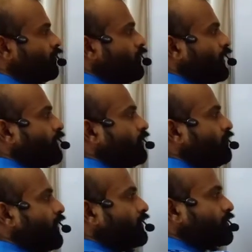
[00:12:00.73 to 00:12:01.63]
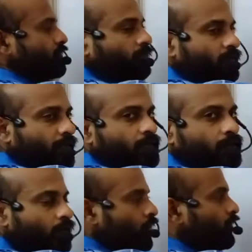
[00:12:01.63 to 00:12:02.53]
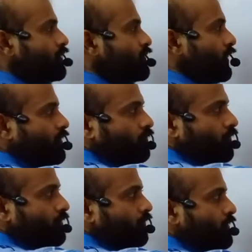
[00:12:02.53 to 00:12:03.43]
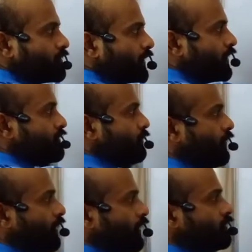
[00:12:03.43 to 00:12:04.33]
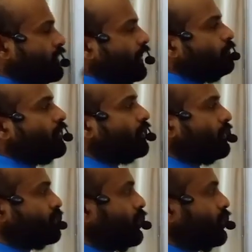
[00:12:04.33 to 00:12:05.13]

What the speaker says: We can divide this, we can draw this region once again separately, slightly bigger in